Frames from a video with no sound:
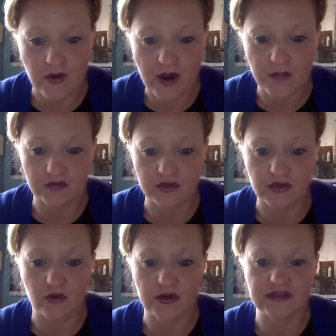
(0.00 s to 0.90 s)
I'm only
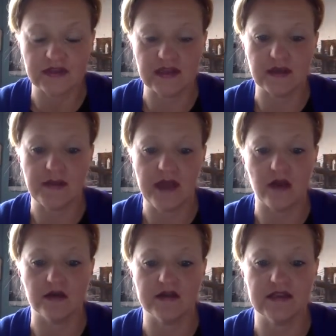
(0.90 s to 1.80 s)
going to think
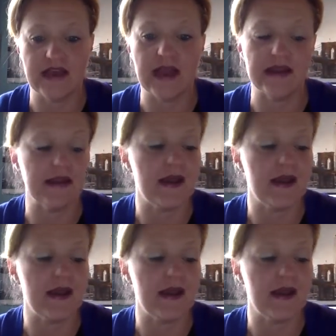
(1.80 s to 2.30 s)
about today.